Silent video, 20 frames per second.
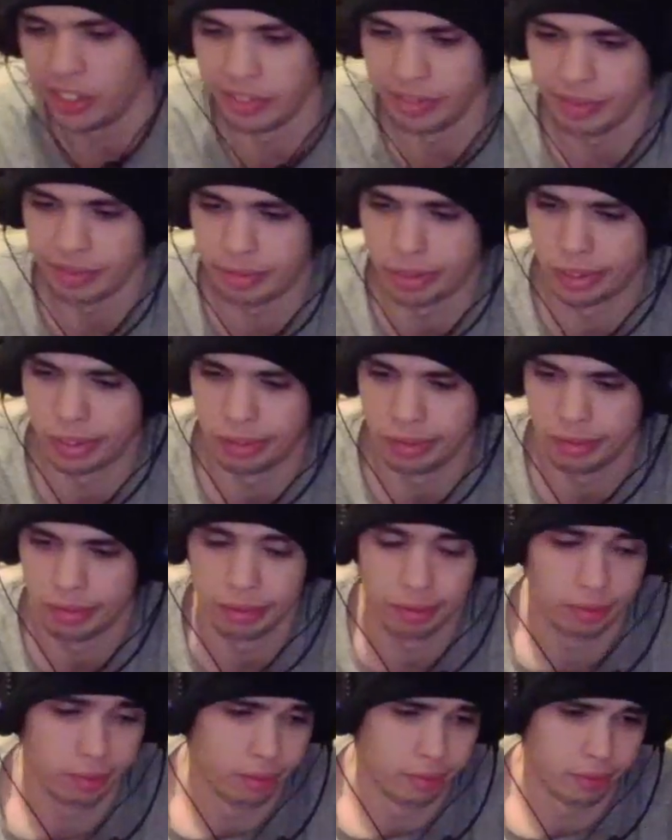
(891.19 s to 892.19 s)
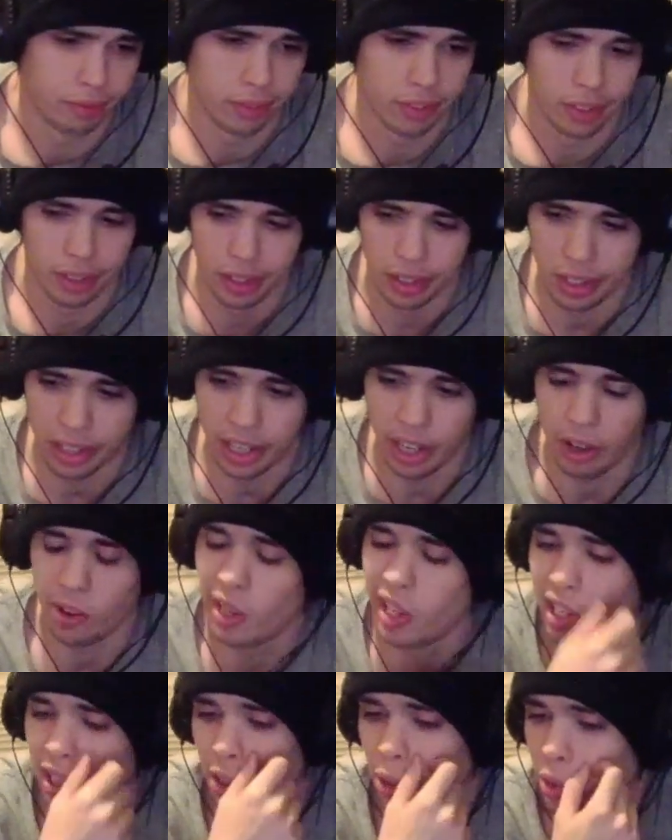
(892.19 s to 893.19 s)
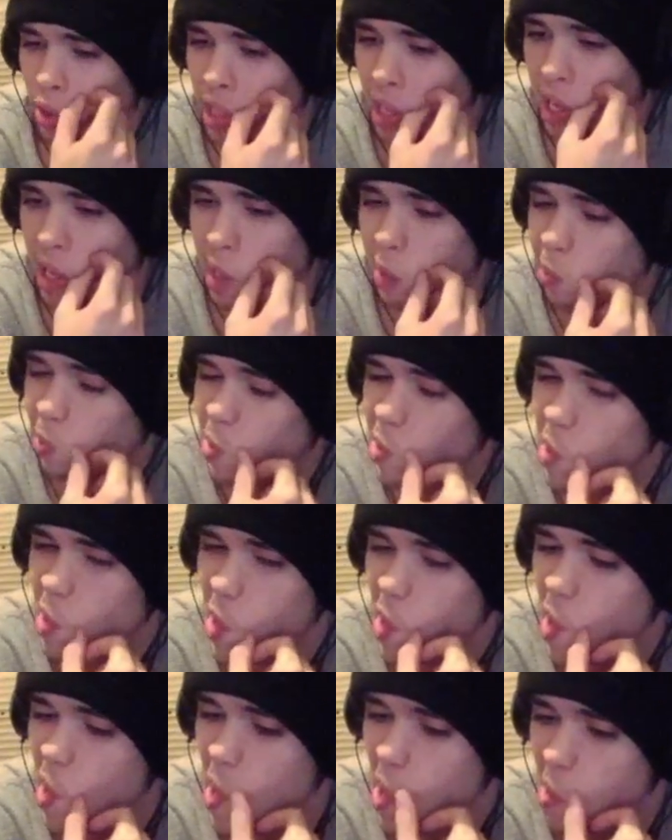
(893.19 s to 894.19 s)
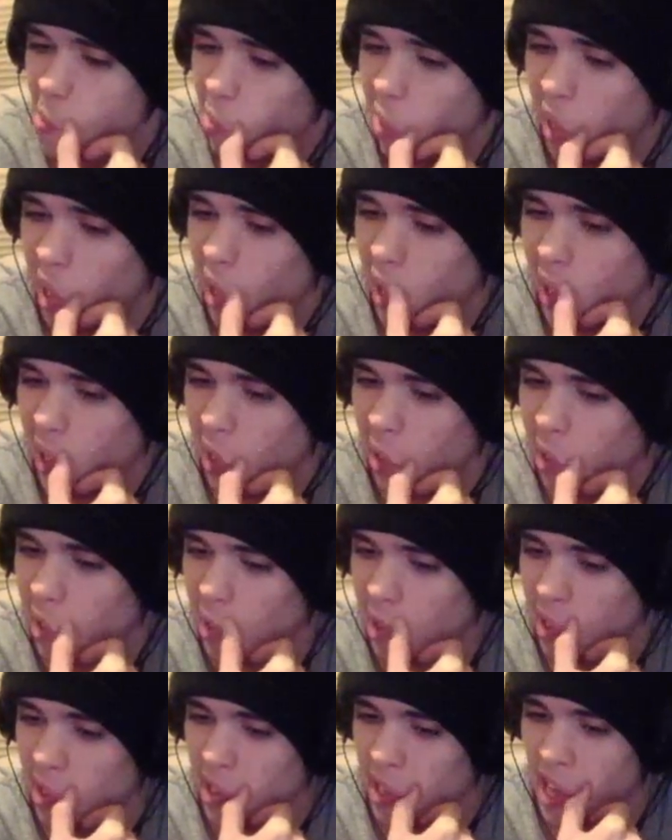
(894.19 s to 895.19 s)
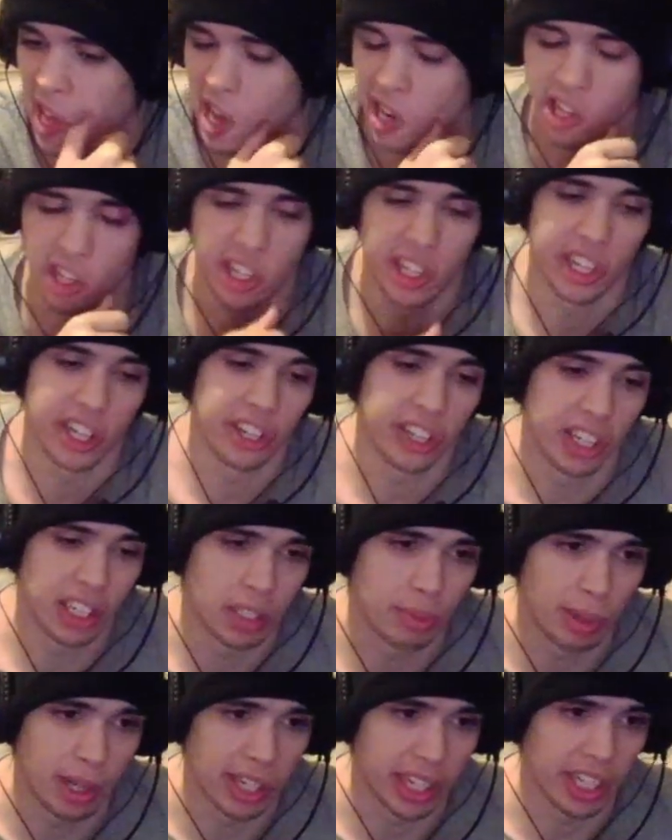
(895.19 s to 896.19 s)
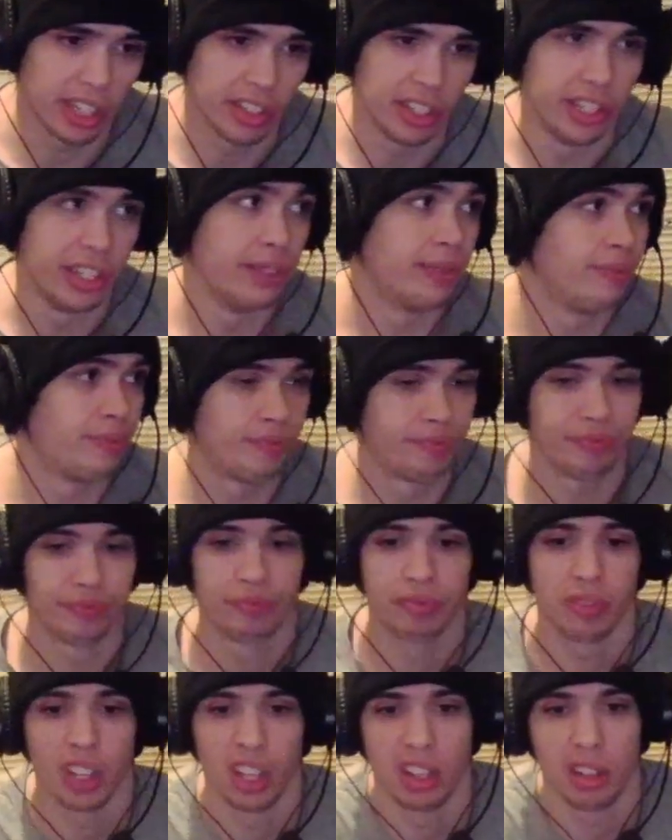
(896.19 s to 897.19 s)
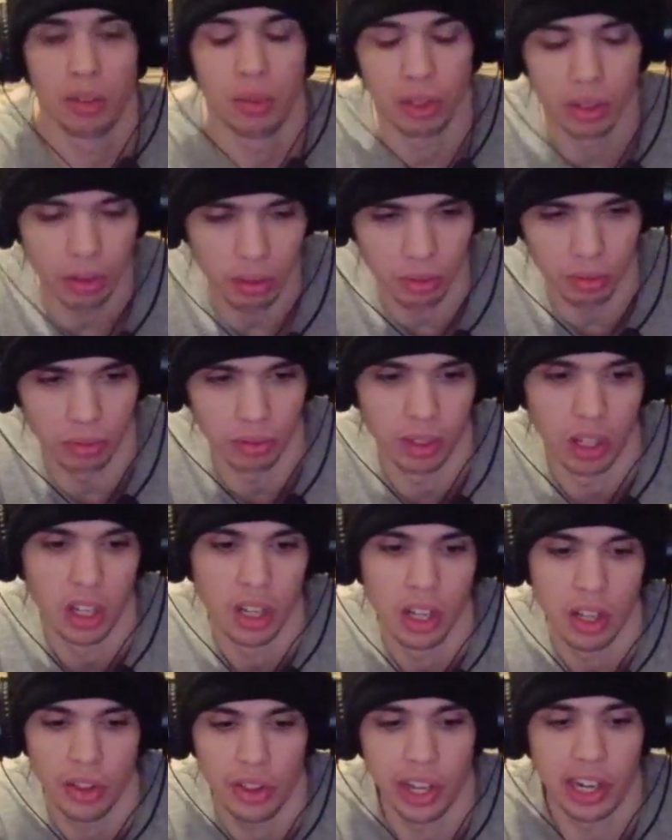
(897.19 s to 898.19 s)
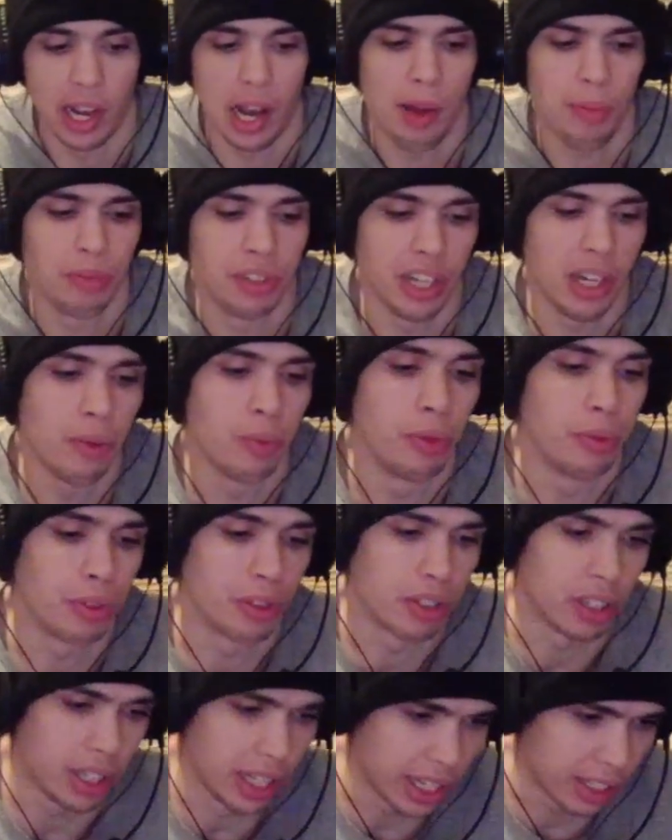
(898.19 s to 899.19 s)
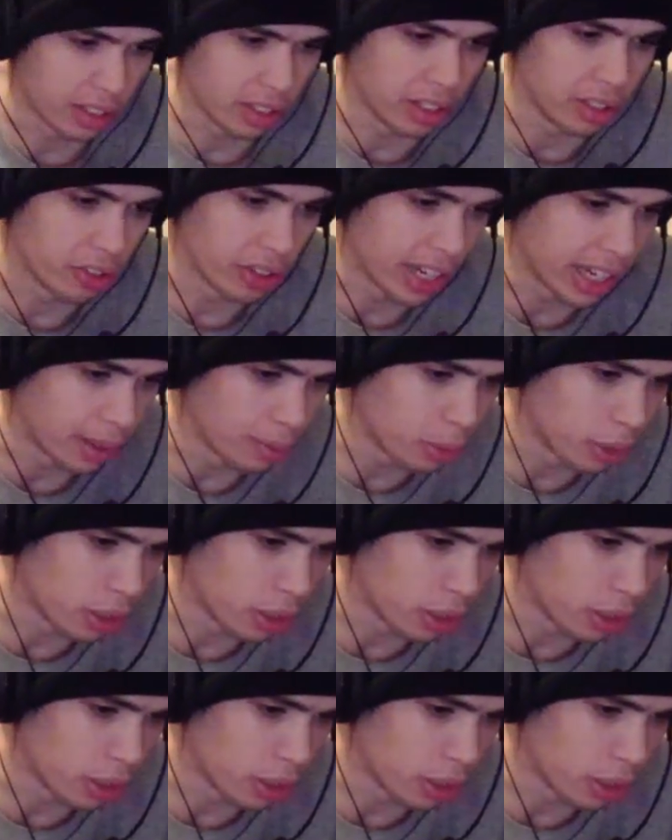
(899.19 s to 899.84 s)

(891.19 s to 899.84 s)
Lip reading: it. I don't like loose games, but I could care less about getting that. I think I'm done with collecting Dragon